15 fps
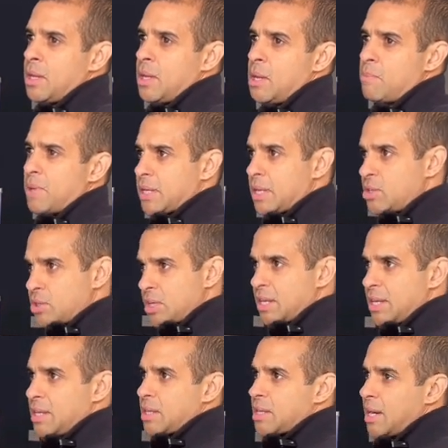But can you get
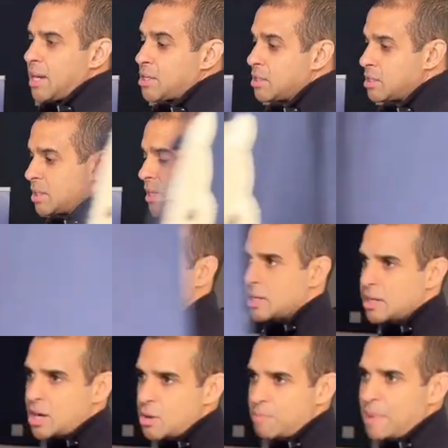an indication? So now she's going
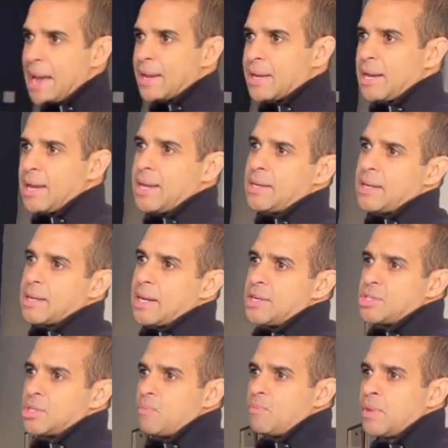to go back and get that
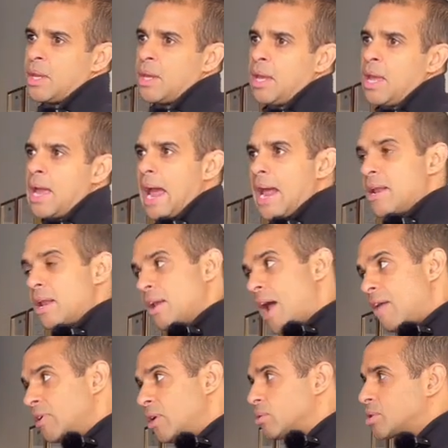indication. And
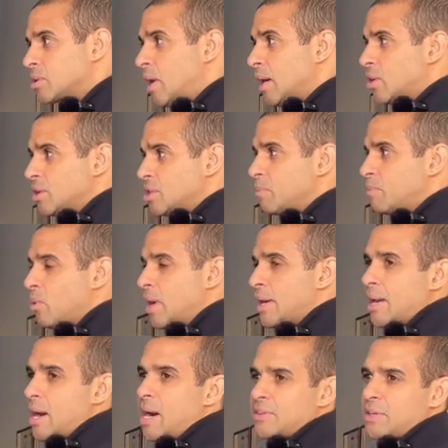another little psychology
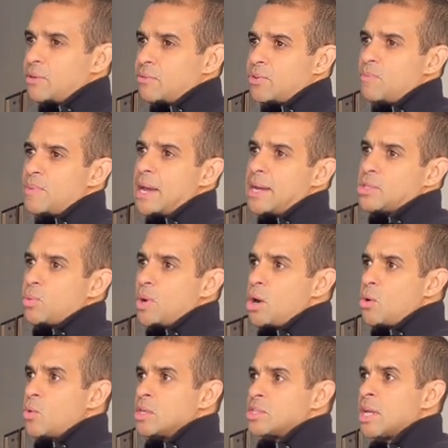point that I done from that as
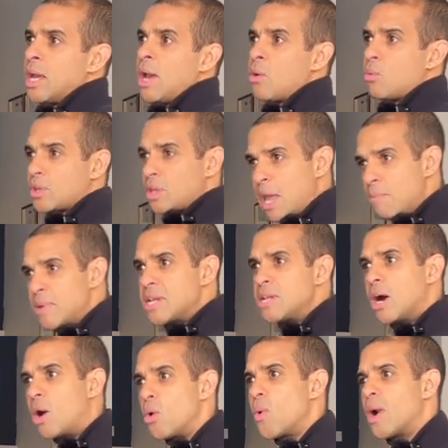well was let me
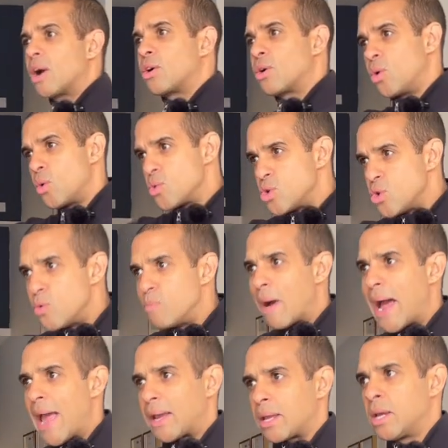know when I can call you
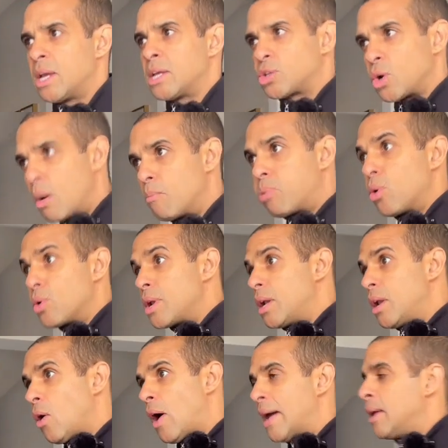back. So I'm
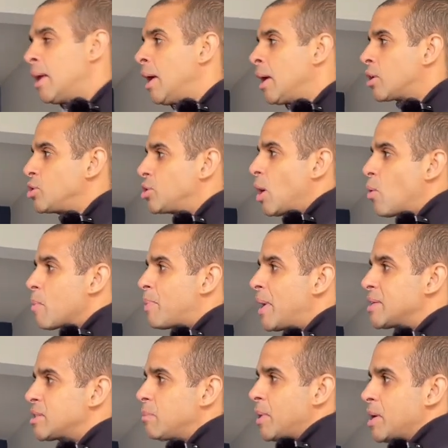putting like because you don't want to
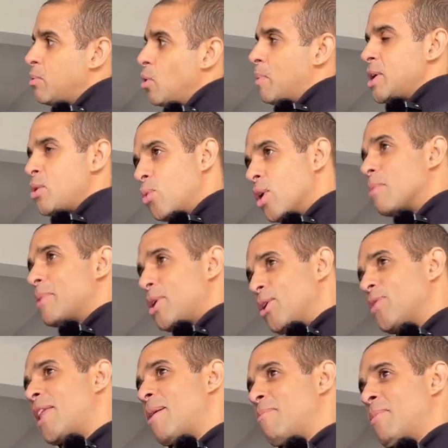pester people, but you want to be
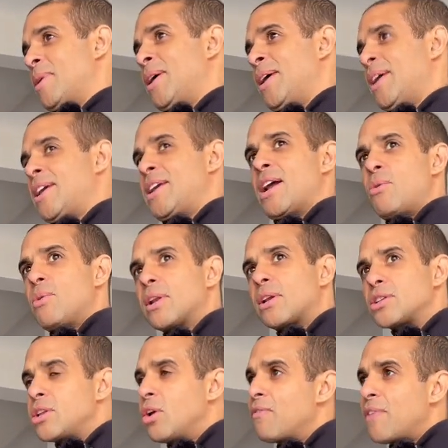on them. You know,
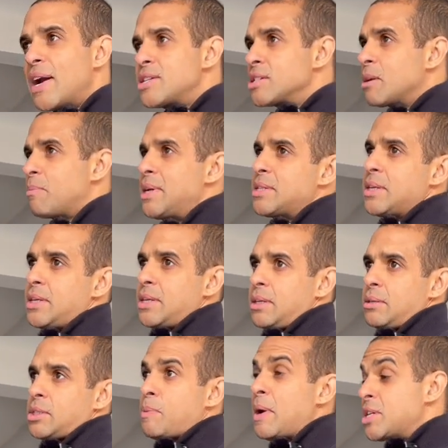because a lot of agents are busy,
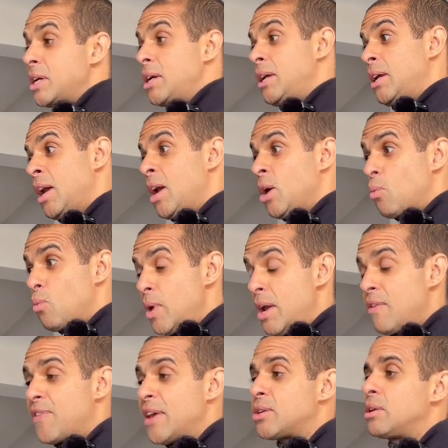especially
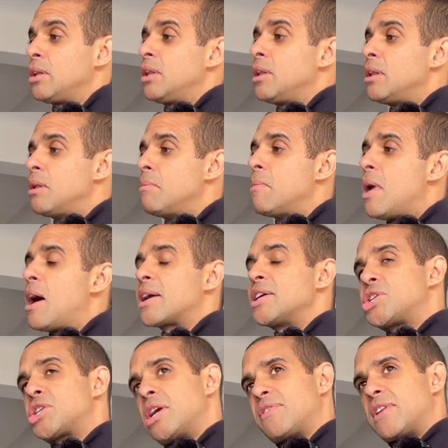if this the
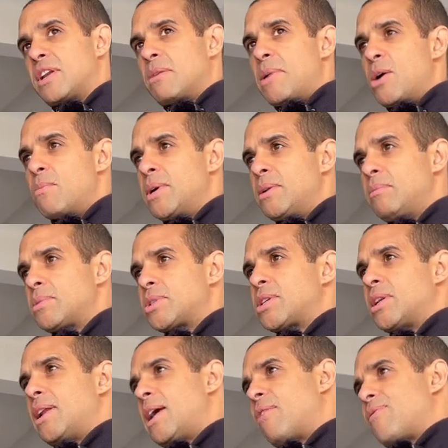market's shifting at the moment,
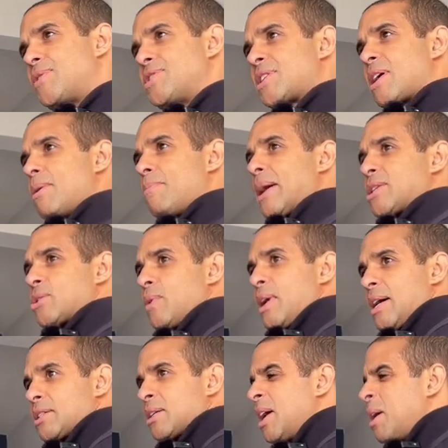so the leverage is coming back to
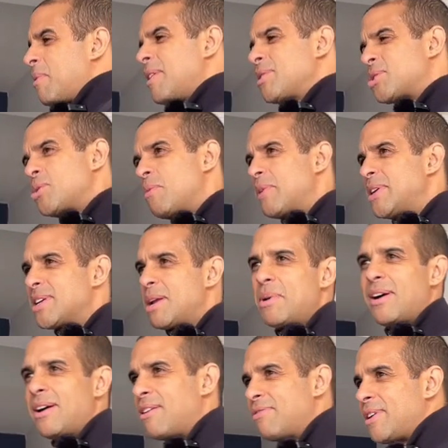us. But they're super busy. They'll be
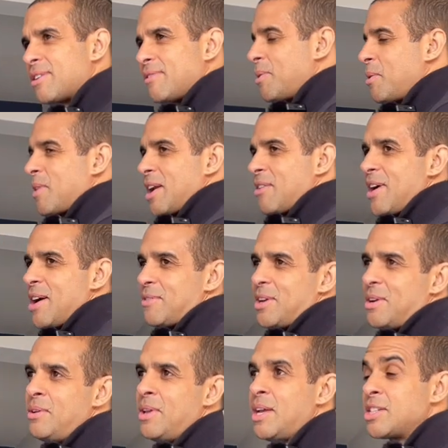like, oh, fuck, if I'm not running around with
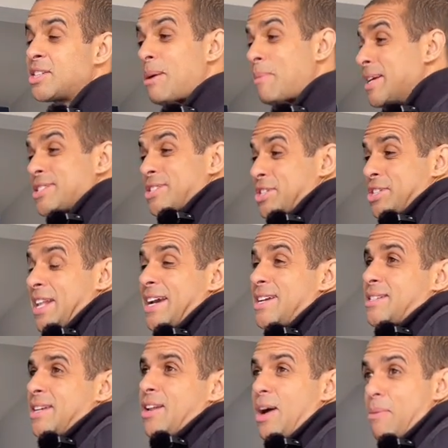you. Some agents are just
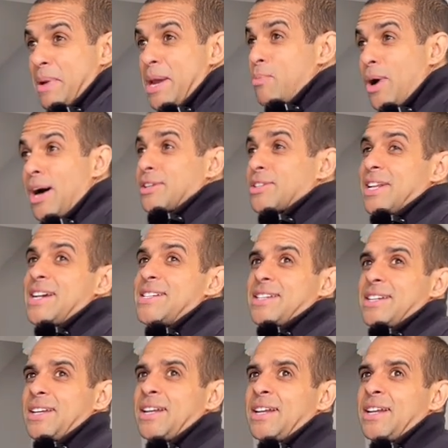lazy. Like, people are just lazy.